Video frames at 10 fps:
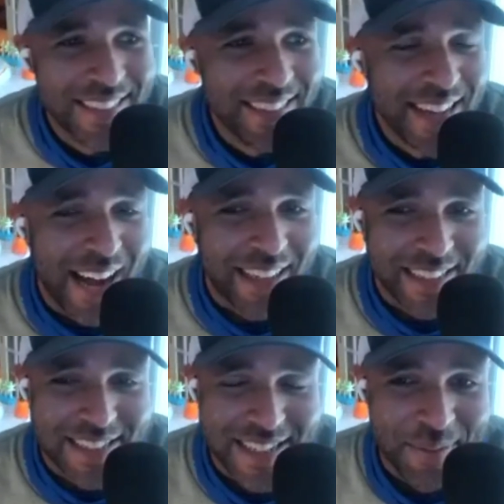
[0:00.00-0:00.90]
I
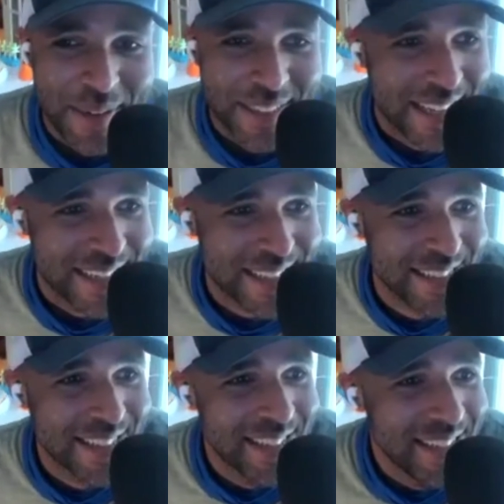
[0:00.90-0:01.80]
listened to that podcast.
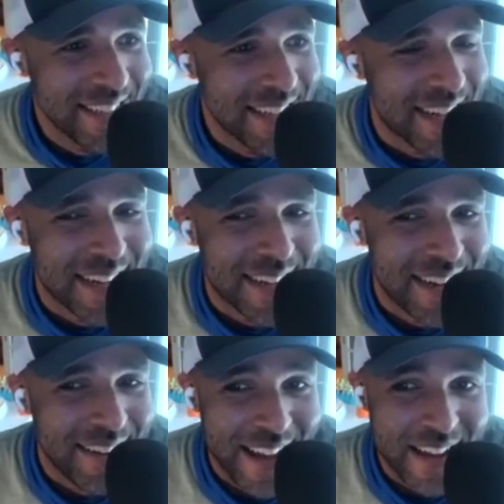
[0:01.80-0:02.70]

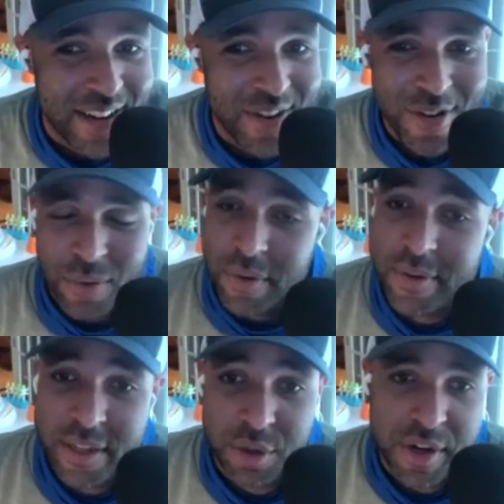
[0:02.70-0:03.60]
Okay, cool. Well, we
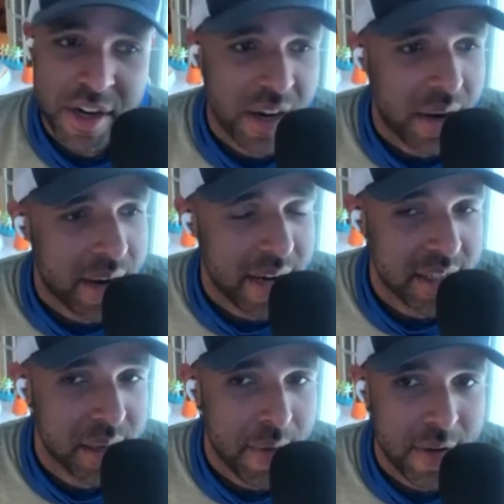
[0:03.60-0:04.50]
did 3
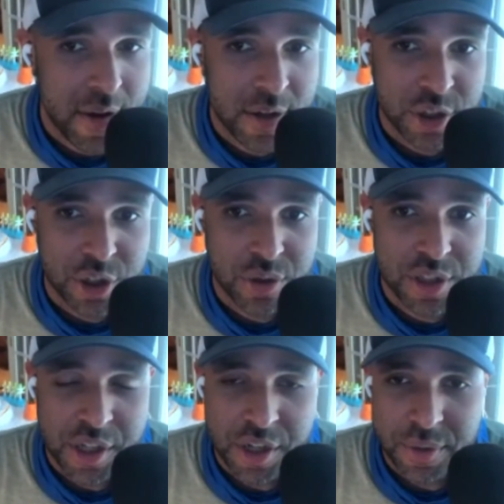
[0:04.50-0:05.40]
nice
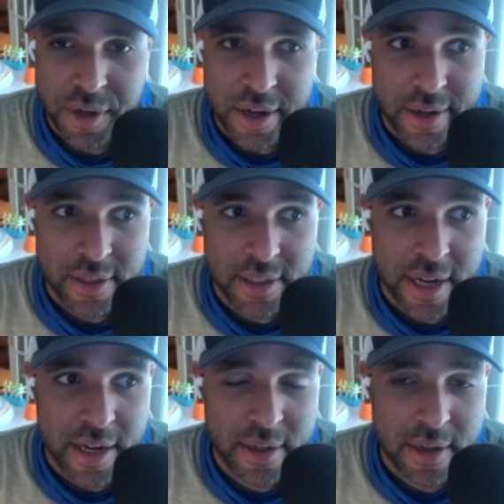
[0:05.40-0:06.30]
juicy Q&A
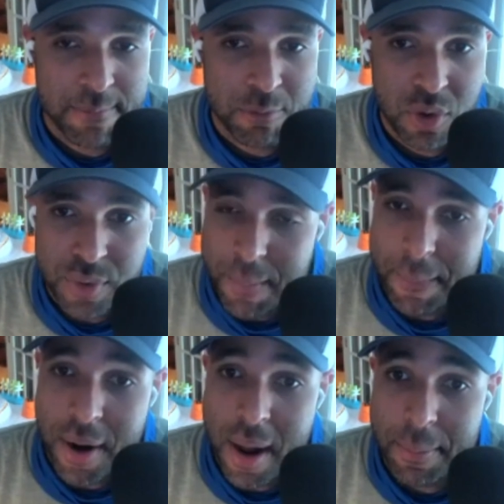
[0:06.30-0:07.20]
today. So if we can
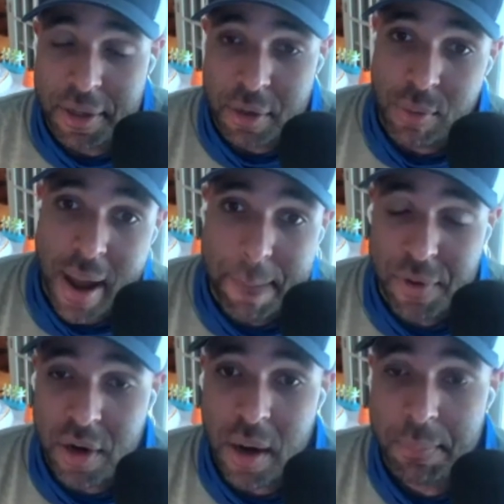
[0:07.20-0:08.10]
probably wrap
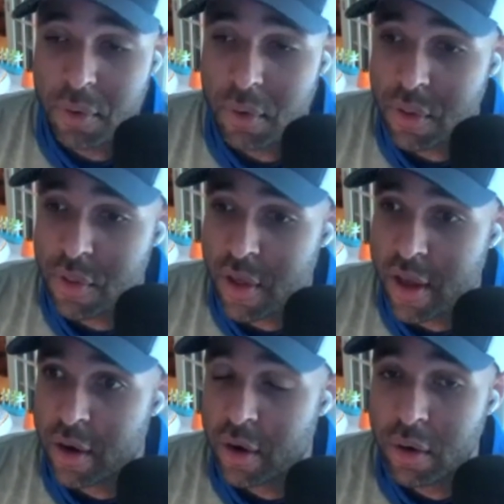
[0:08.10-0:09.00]
it up
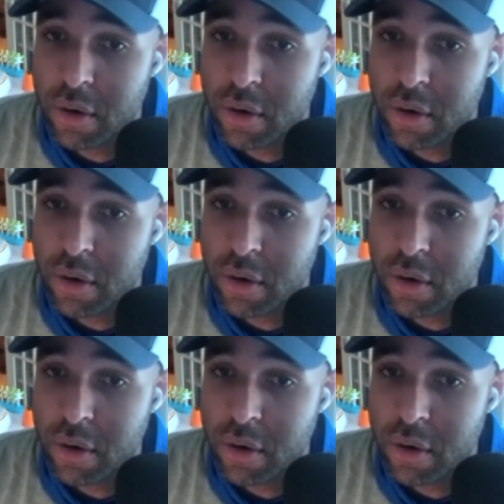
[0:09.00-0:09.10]
there.